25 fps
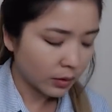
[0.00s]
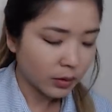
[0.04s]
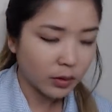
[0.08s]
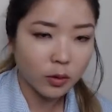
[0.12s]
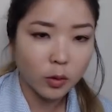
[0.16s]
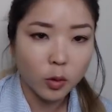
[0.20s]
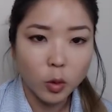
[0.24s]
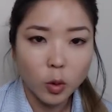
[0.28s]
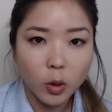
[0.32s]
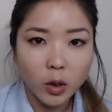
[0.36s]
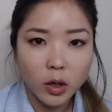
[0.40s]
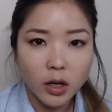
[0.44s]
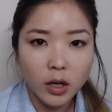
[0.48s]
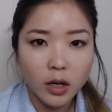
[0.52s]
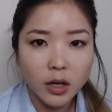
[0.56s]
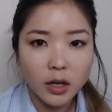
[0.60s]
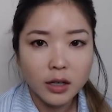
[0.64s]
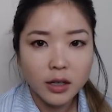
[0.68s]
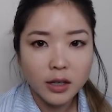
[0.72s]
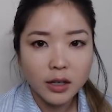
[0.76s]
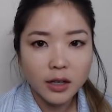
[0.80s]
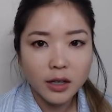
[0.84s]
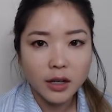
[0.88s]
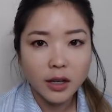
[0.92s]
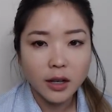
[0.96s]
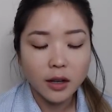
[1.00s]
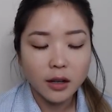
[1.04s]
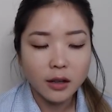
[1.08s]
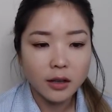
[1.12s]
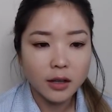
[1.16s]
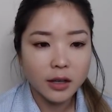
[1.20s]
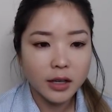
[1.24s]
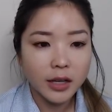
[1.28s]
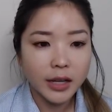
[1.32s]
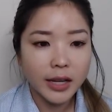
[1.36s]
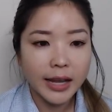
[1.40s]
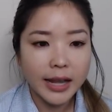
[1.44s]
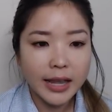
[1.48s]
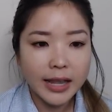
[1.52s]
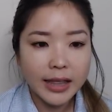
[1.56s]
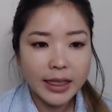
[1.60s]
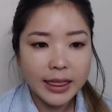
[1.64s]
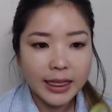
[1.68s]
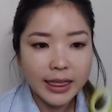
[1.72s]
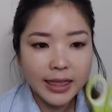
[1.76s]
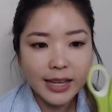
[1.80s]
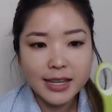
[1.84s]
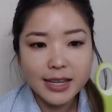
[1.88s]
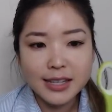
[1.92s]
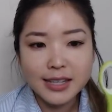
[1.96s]
Or look at
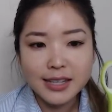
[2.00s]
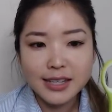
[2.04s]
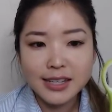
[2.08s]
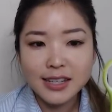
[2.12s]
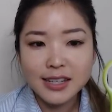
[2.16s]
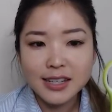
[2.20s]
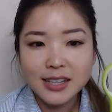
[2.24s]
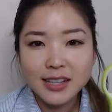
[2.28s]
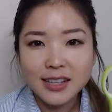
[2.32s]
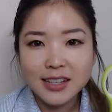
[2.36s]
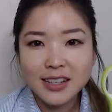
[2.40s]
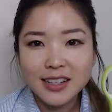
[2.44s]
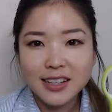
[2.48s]
this.